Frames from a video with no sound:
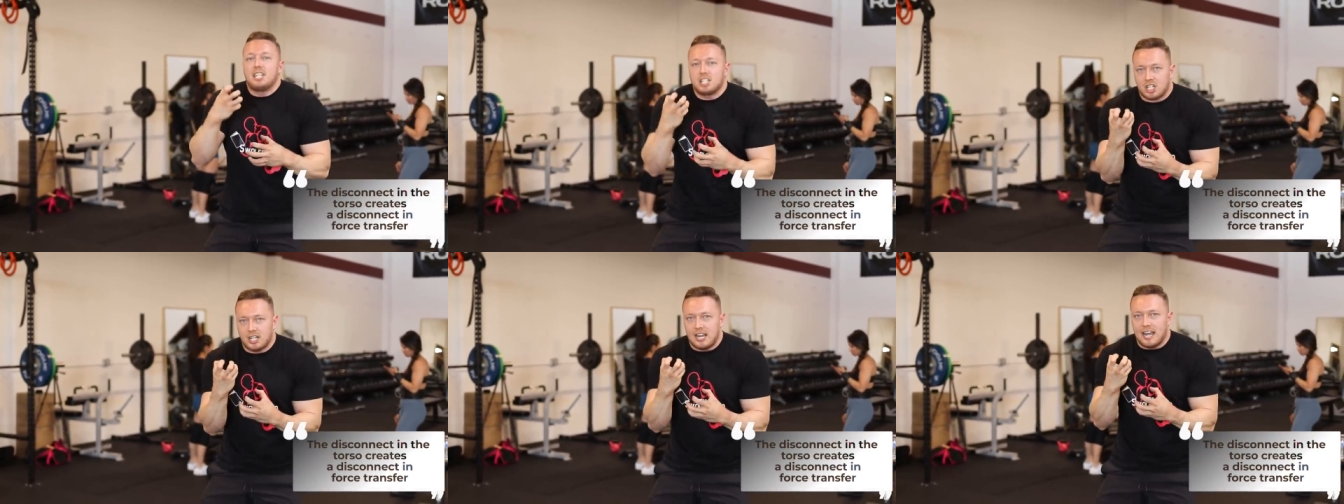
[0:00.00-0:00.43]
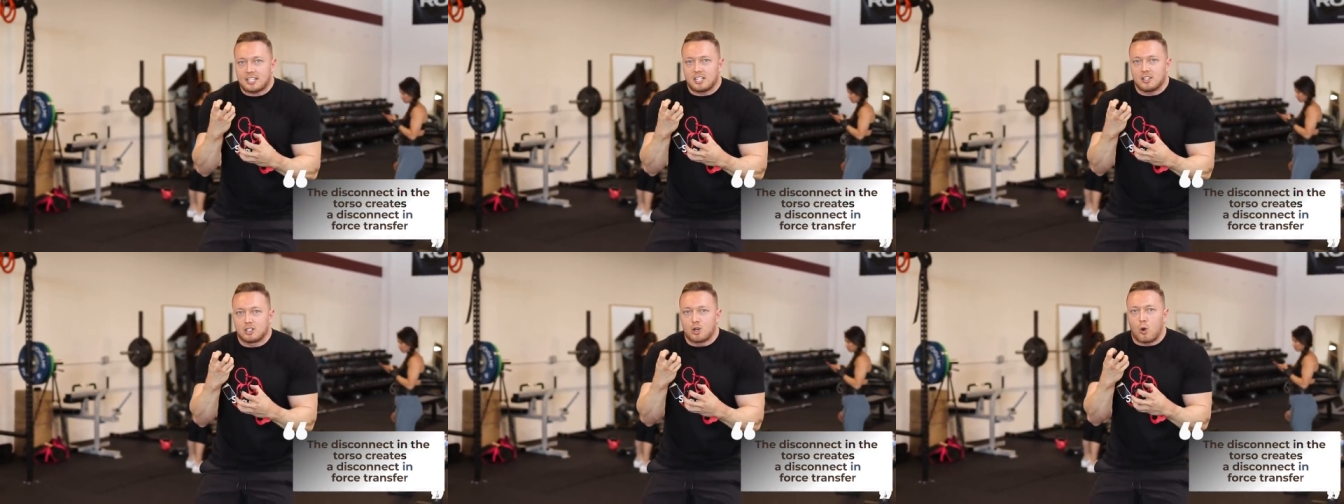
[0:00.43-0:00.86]
disconnect
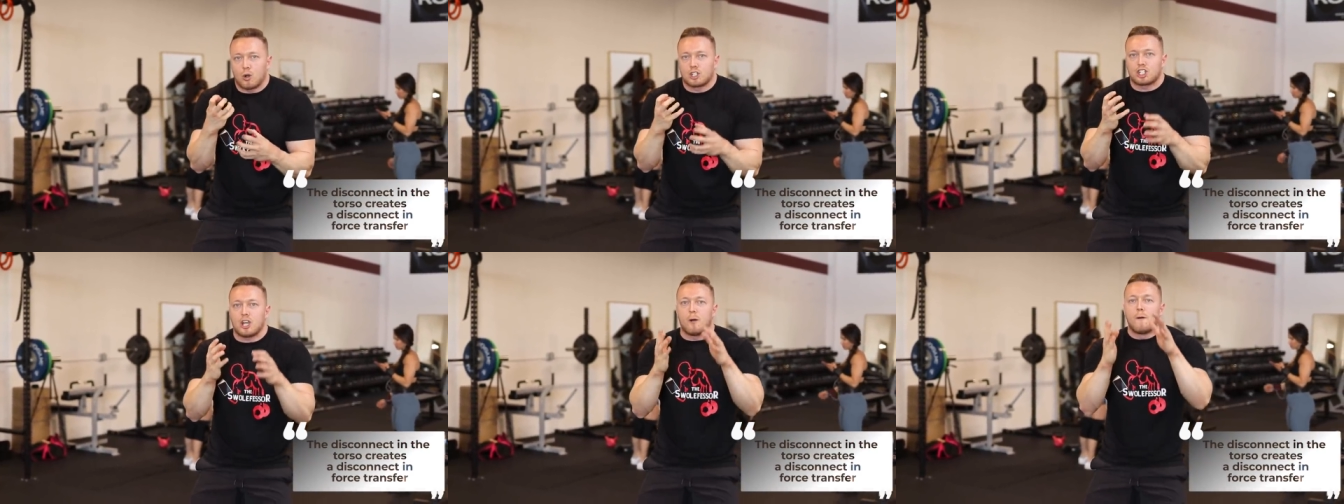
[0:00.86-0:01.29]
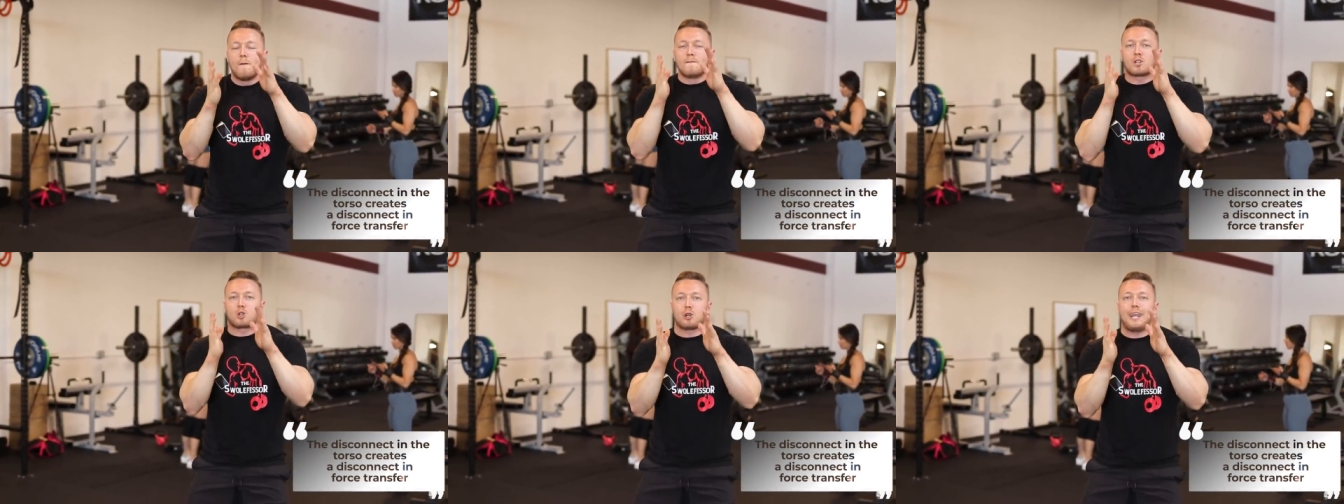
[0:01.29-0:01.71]
in the torso
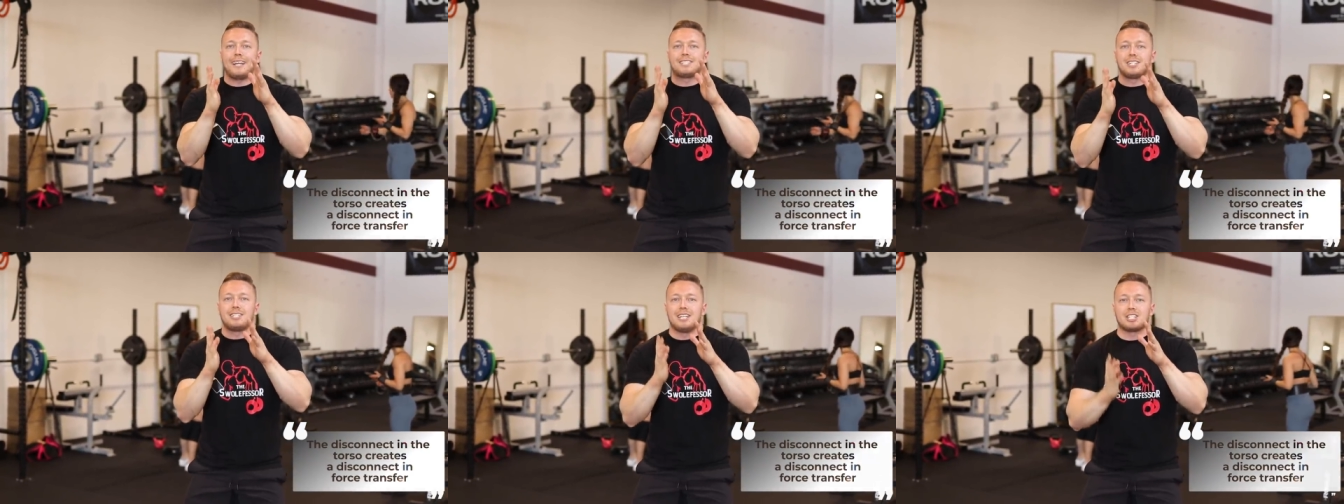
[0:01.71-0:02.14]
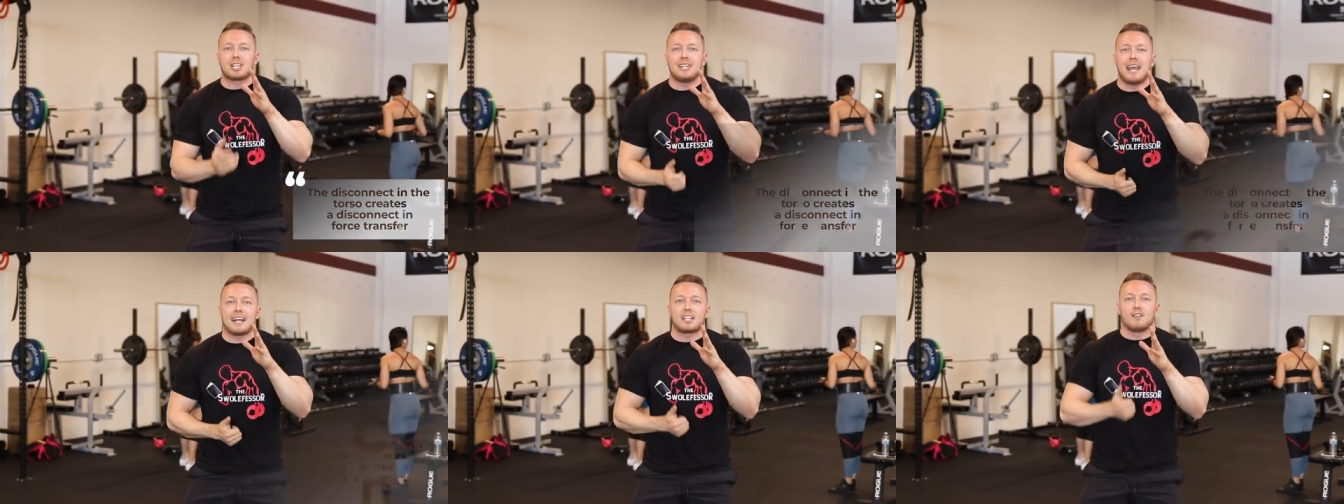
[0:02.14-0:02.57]
creates a
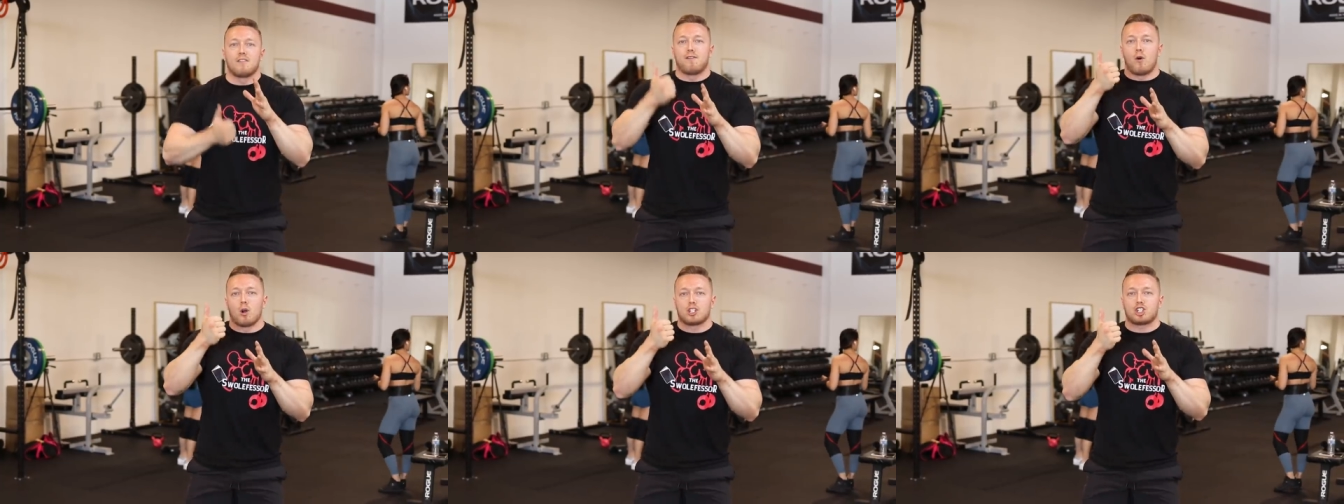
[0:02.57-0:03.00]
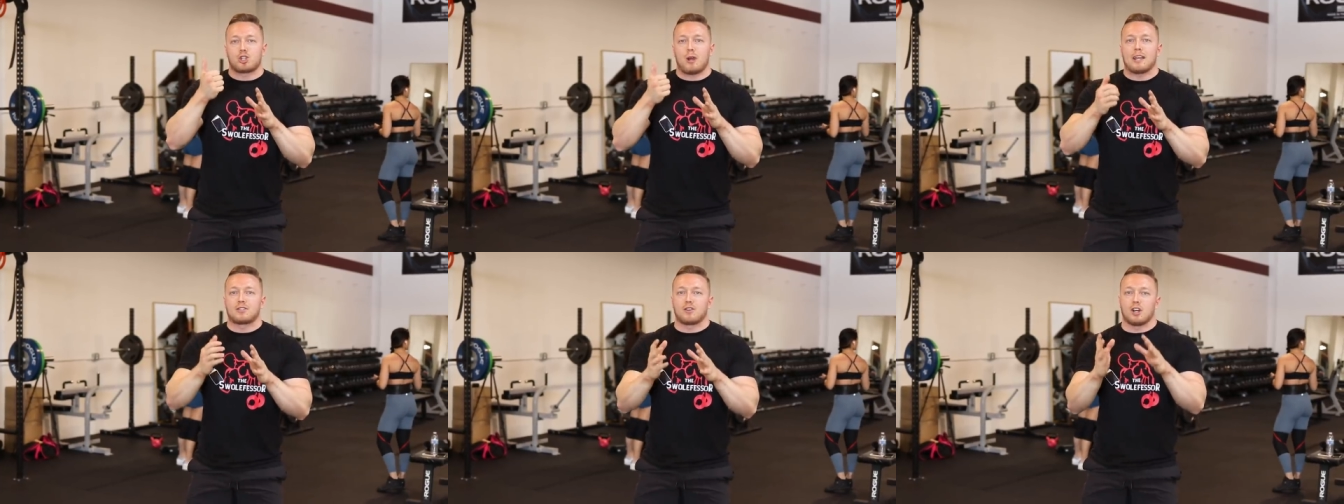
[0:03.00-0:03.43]
disconnect in force
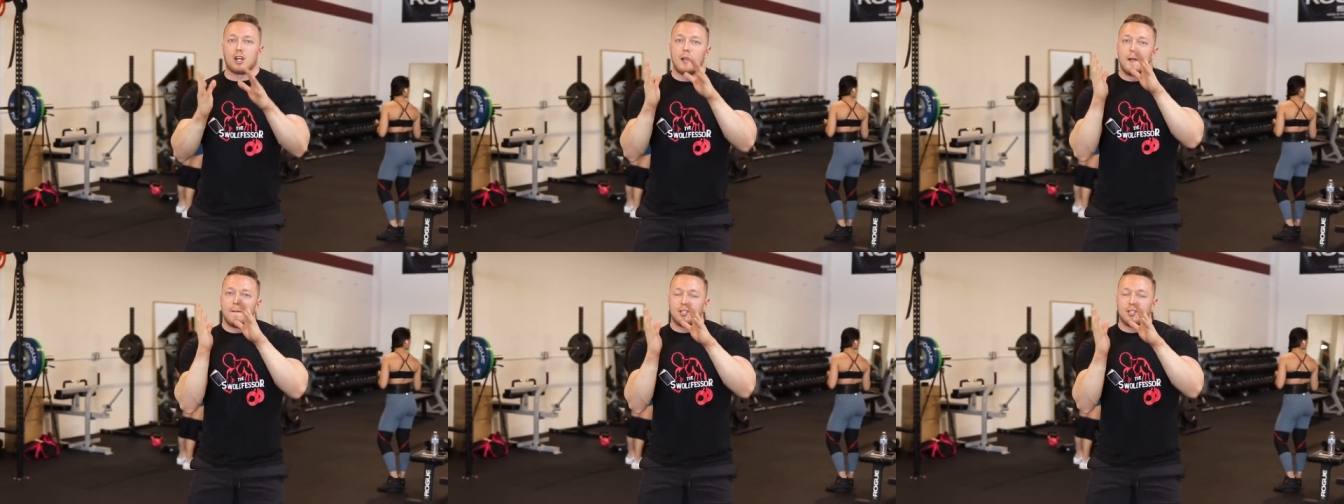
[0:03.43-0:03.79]
transfer.